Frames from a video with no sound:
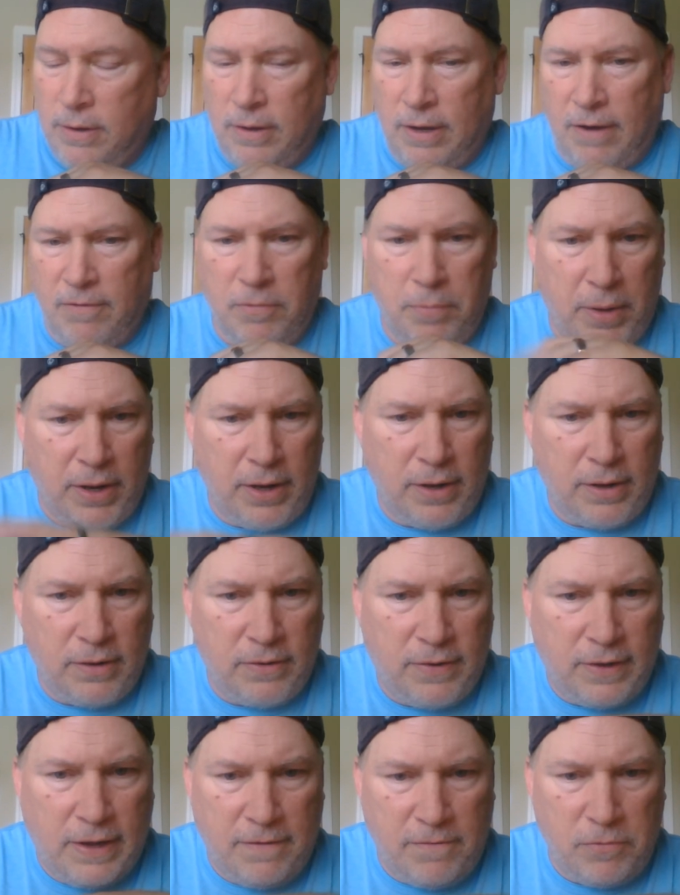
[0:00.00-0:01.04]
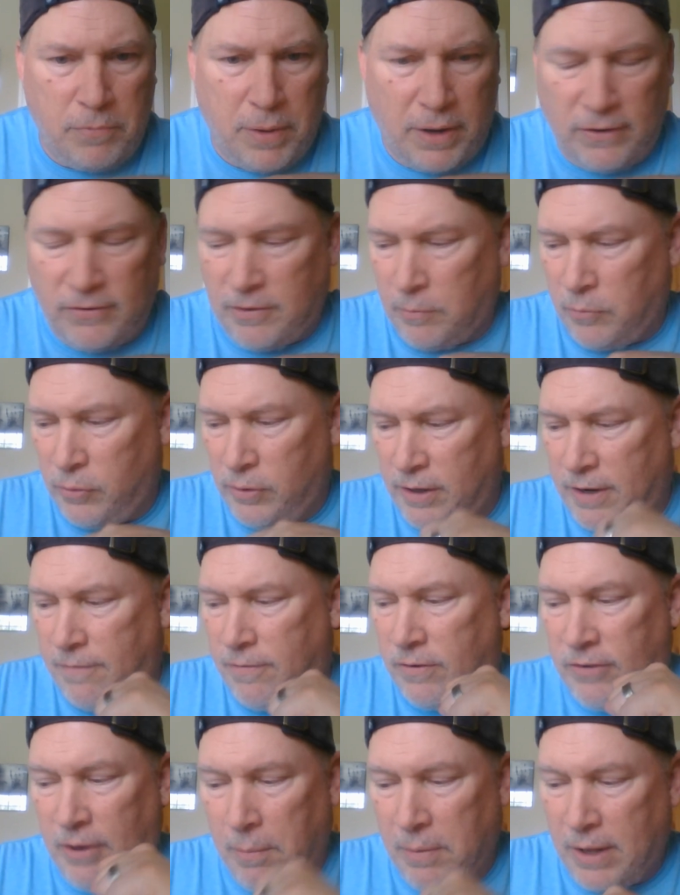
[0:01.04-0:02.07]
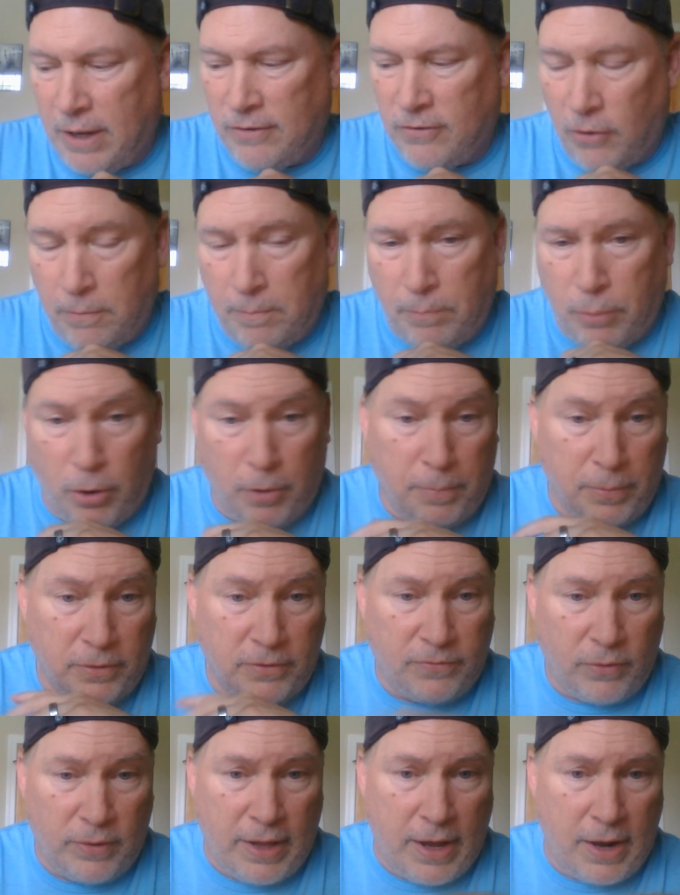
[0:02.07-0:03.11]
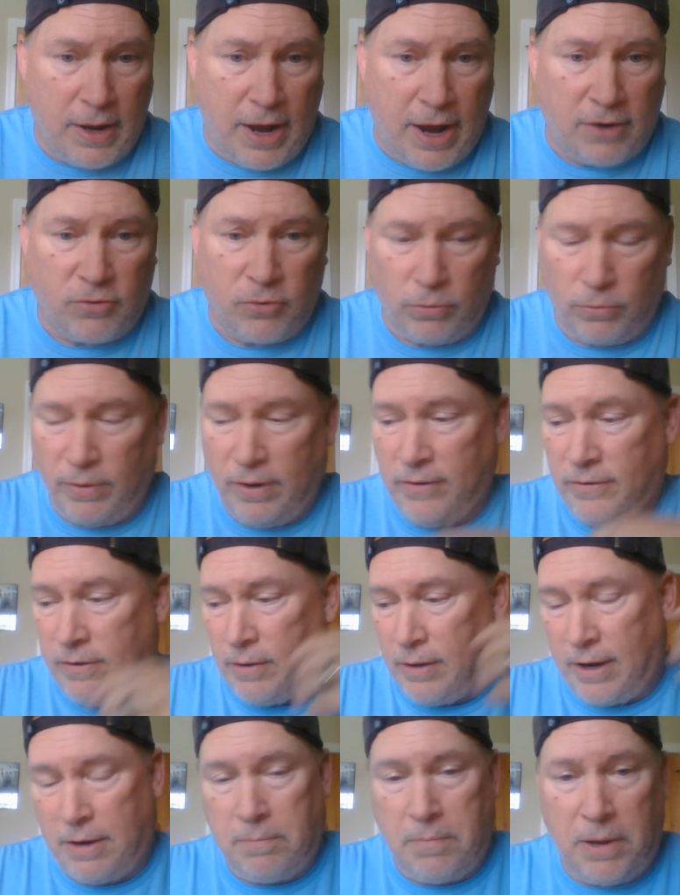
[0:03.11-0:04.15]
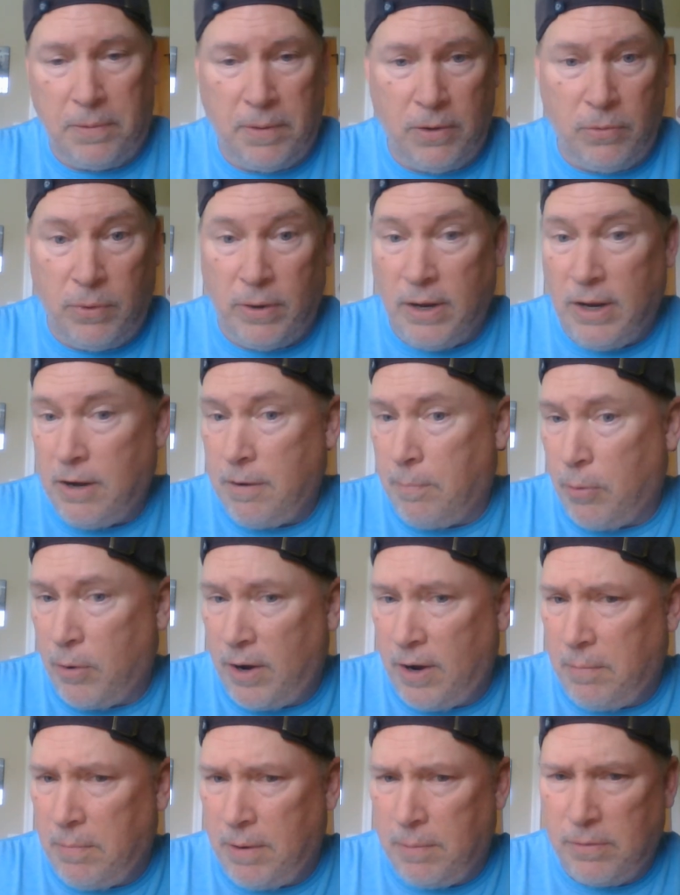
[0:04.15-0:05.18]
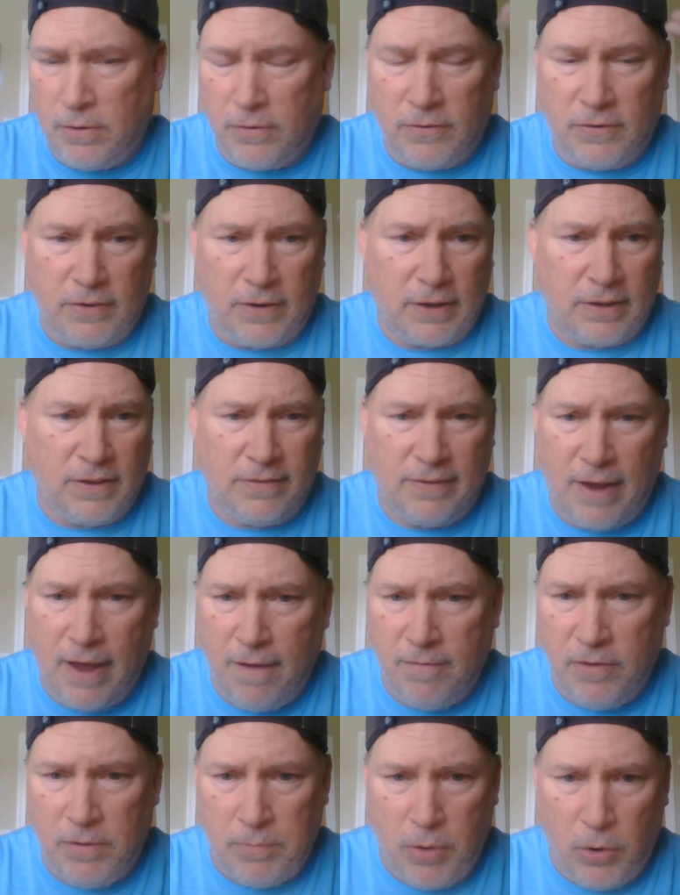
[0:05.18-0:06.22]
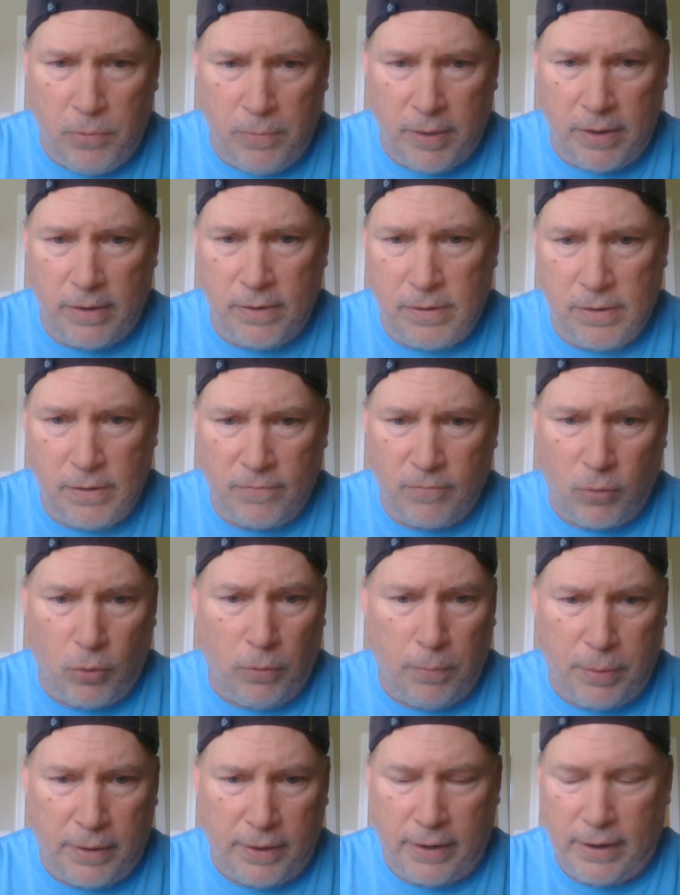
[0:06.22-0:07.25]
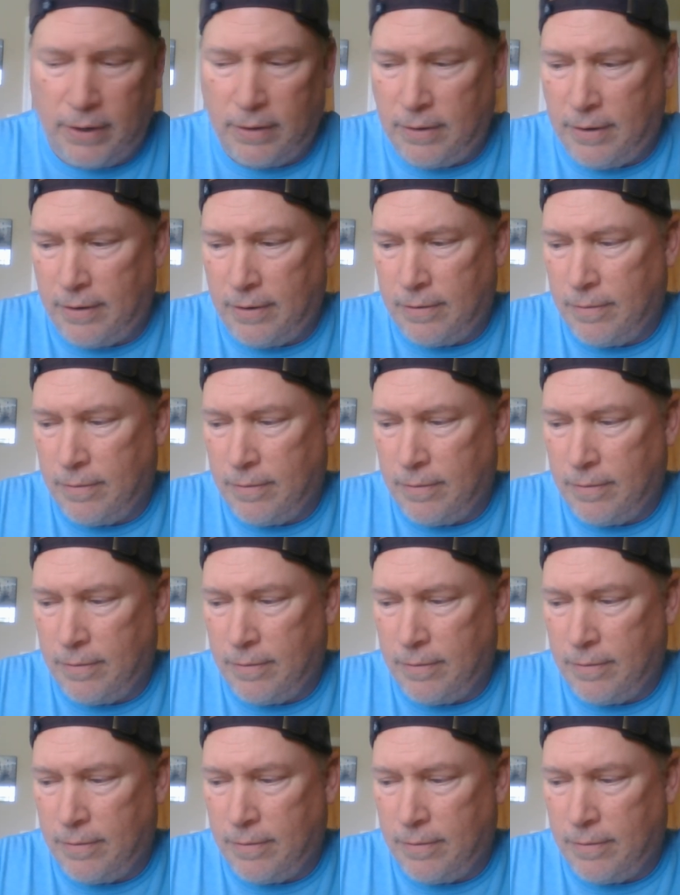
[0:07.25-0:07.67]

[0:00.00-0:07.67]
everybody to give everybody some relief. And some of that's on purpose for that actual reason. Like maybe we need a break. Maybe there's like this heavy moment of role playing,